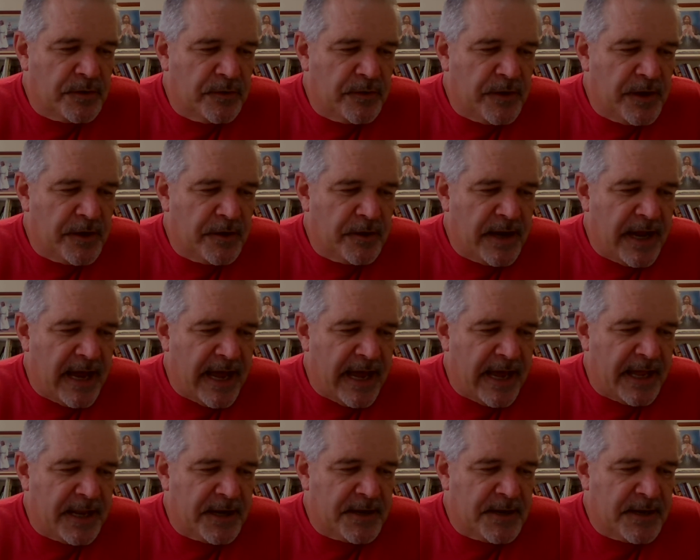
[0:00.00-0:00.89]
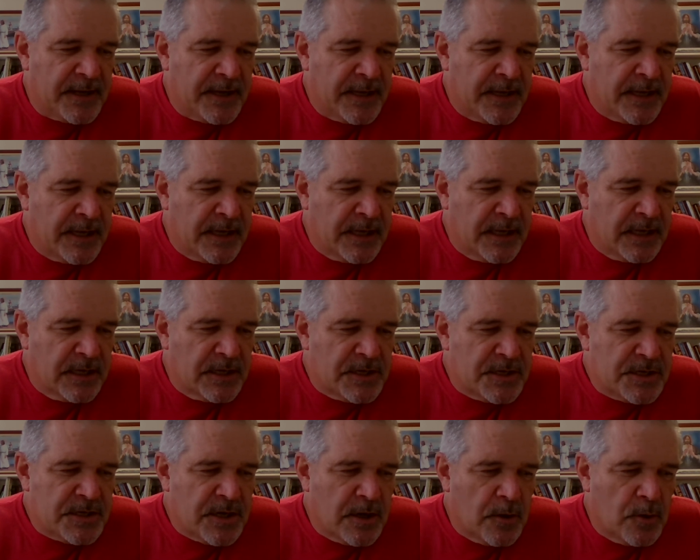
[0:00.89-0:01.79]
to their kind.
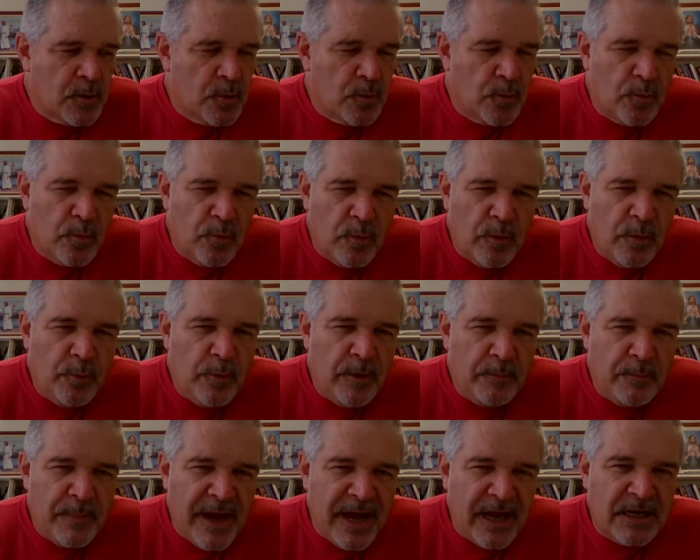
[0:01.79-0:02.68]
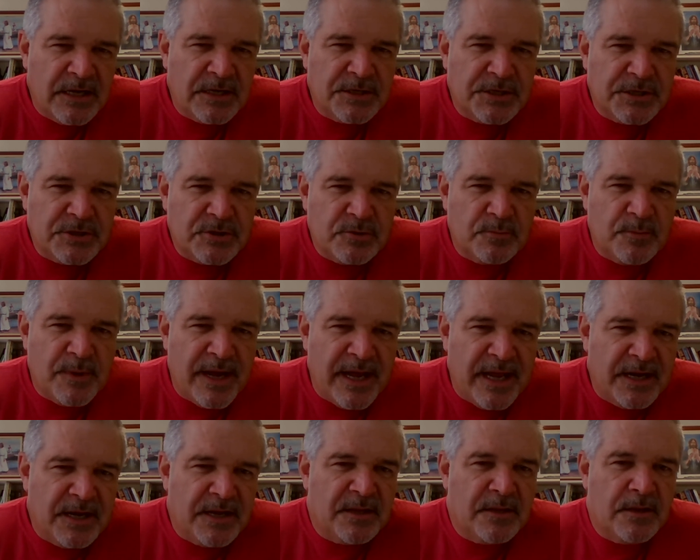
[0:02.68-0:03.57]
And so we went back and just
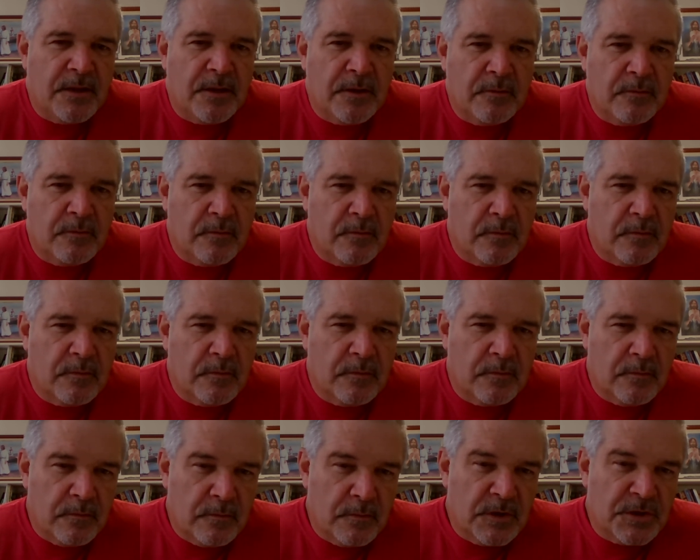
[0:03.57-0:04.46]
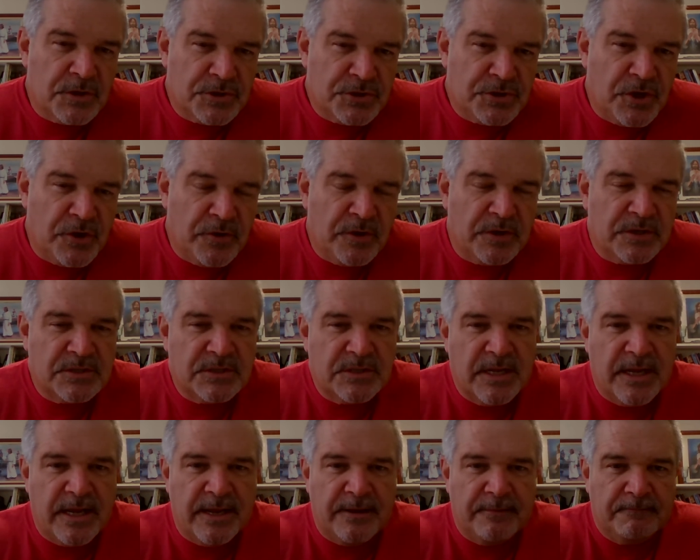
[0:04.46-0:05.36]
reminded the students
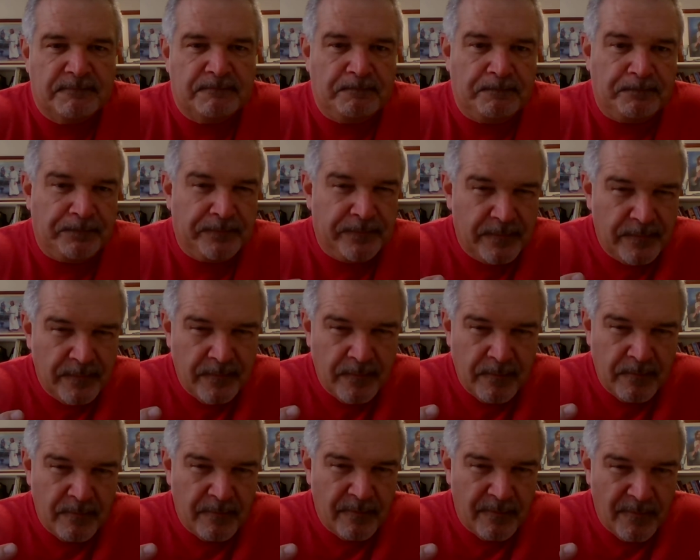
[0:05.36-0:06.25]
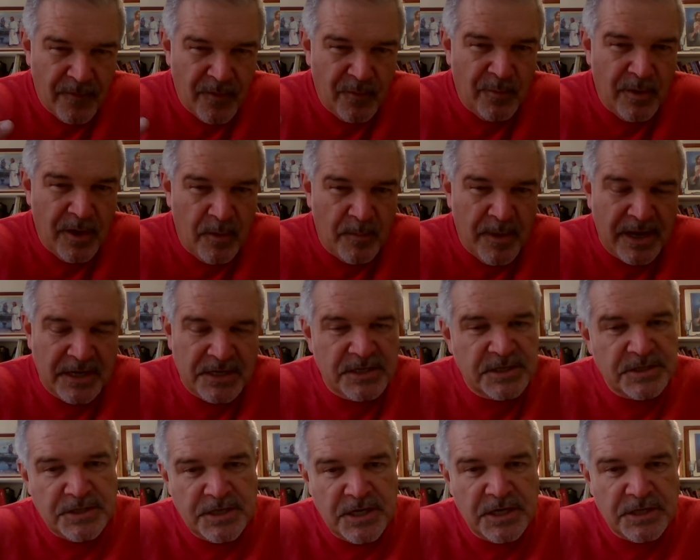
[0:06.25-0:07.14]
that we go back
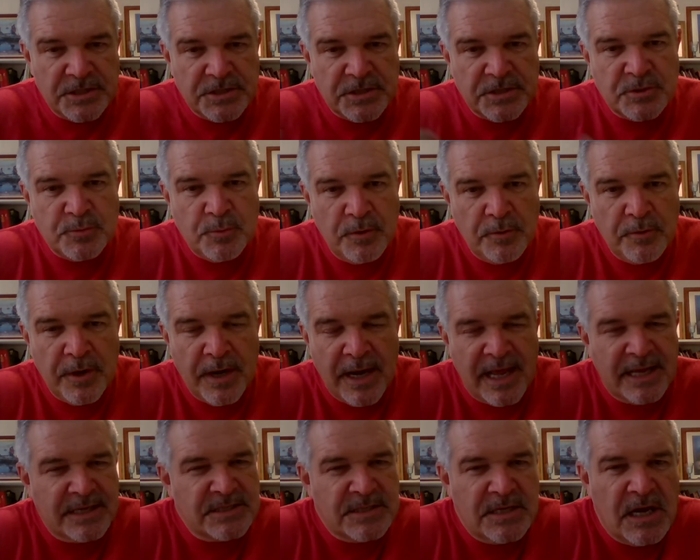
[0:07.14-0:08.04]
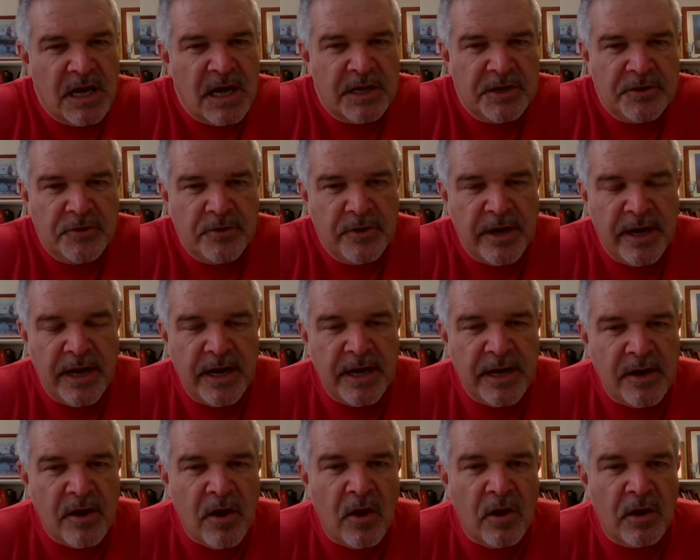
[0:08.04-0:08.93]
to Genesis, we realize God
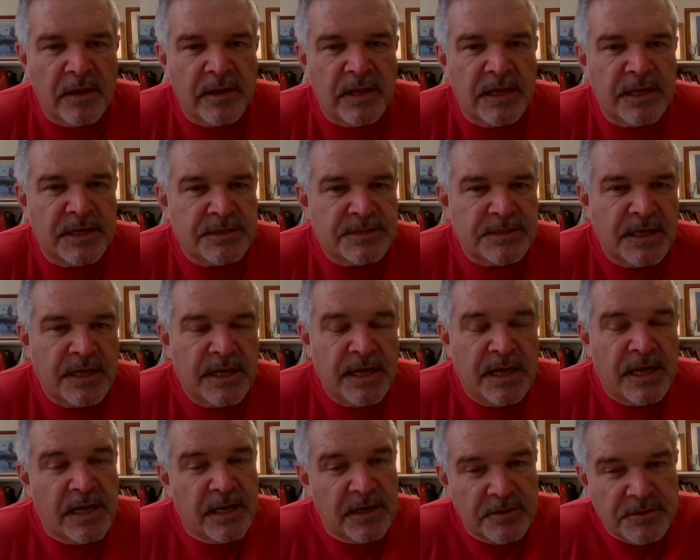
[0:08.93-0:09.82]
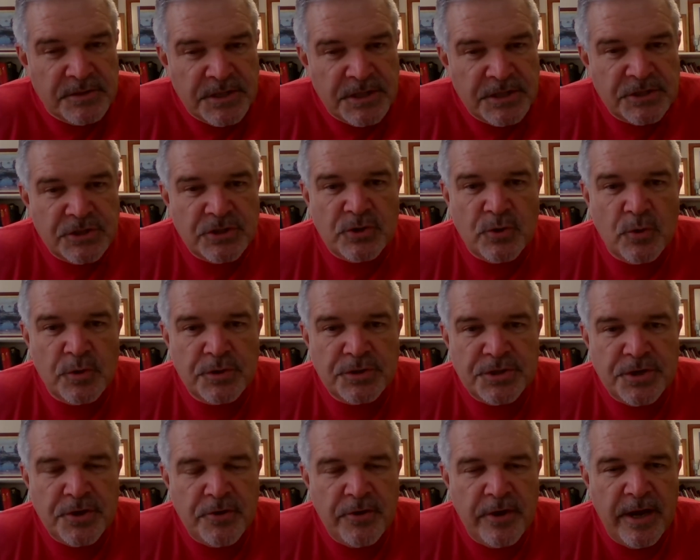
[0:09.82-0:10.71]
created all of this. It's his
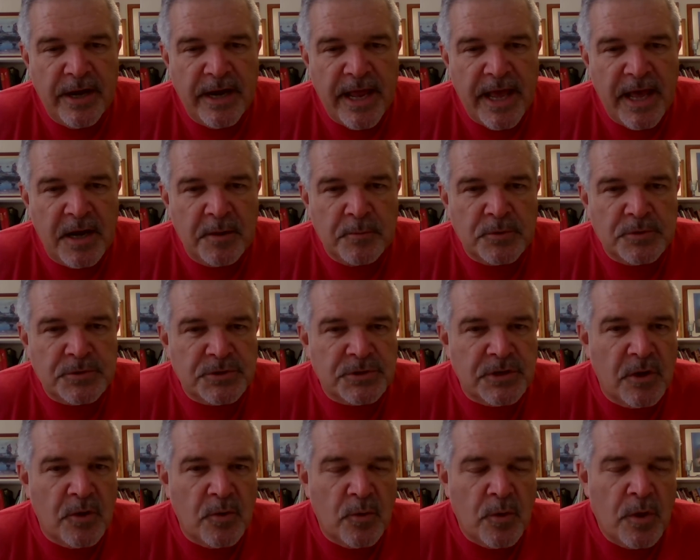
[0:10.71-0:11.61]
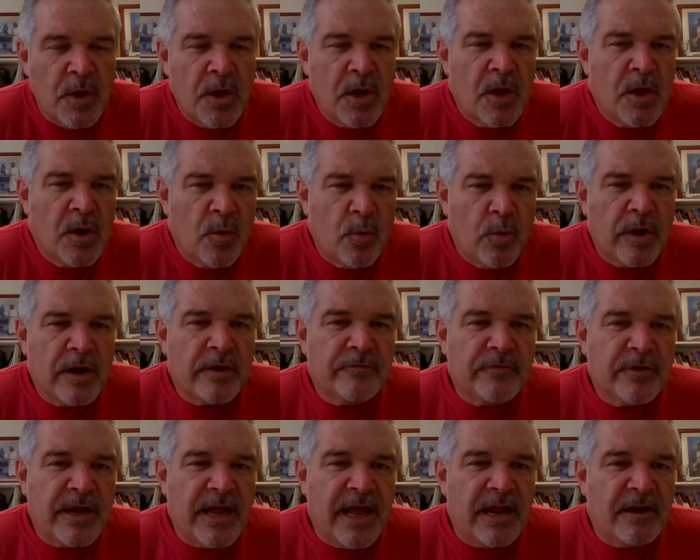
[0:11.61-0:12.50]
choice to create animals. So
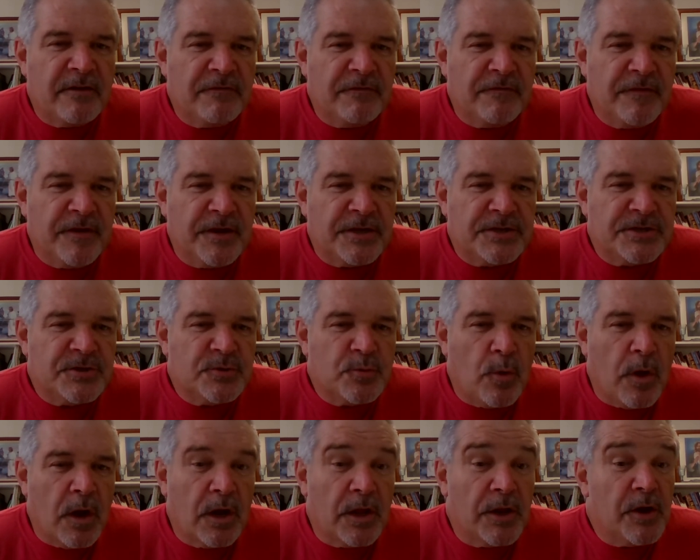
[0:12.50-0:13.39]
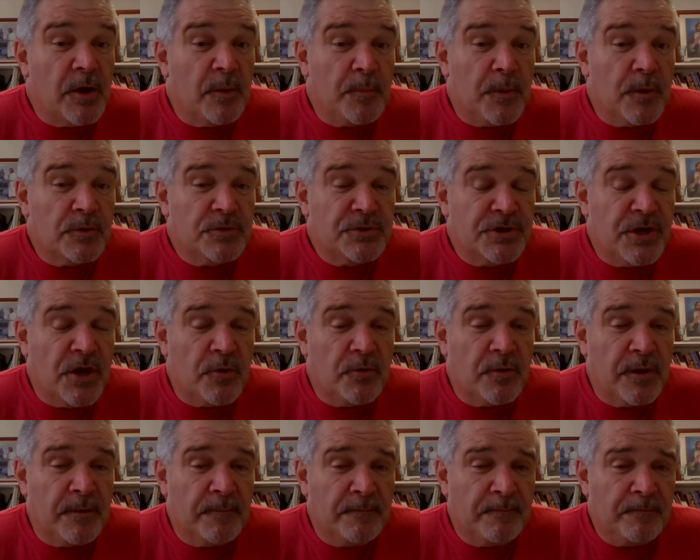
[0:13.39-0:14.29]
whatever kind of fish swallowed up, O
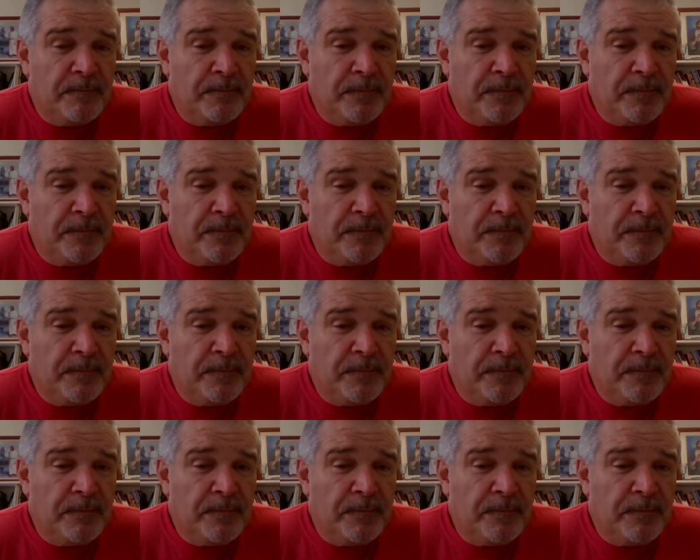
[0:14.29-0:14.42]
Jonah,